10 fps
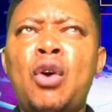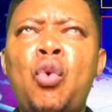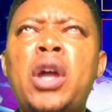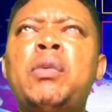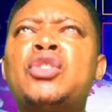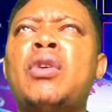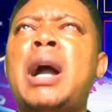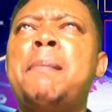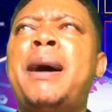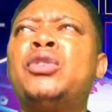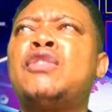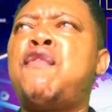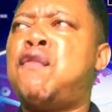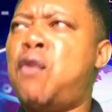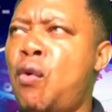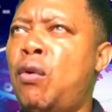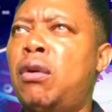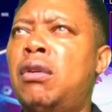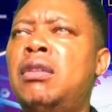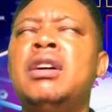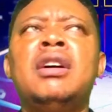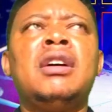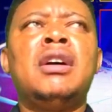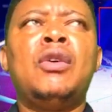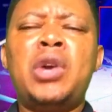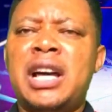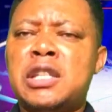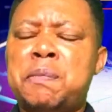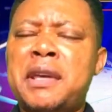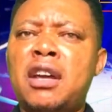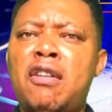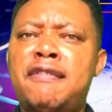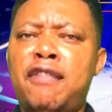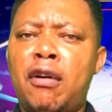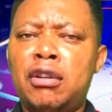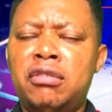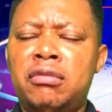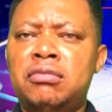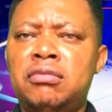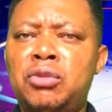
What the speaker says: When we talk about full, we are speaking of volume.